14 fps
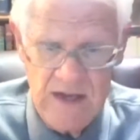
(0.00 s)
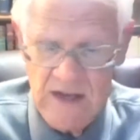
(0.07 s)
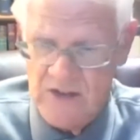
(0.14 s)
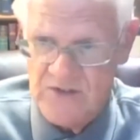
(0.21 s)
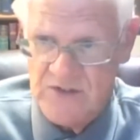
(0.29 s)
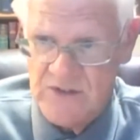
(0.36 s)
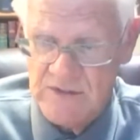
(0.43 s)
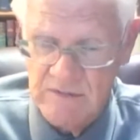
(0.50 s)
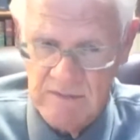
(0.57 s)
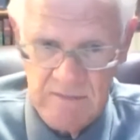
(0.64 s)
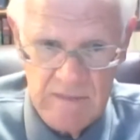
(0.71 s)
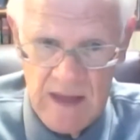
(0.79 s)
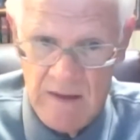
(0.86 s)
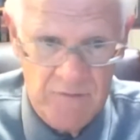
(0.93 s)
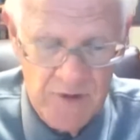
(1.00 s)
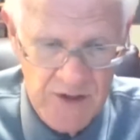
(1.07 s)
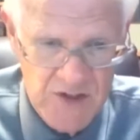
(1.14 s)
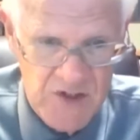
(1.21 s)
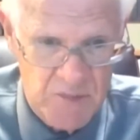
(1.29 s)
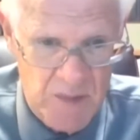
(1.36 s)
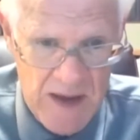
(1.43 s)
is ever
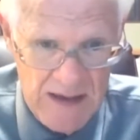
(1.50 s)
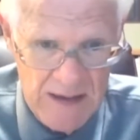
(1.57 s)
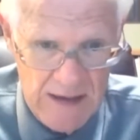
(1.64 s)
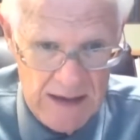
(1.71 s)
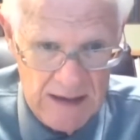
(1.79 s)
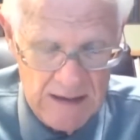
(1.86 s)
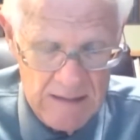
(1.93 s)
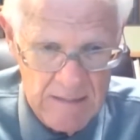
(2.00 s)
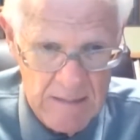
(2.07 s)
expanding.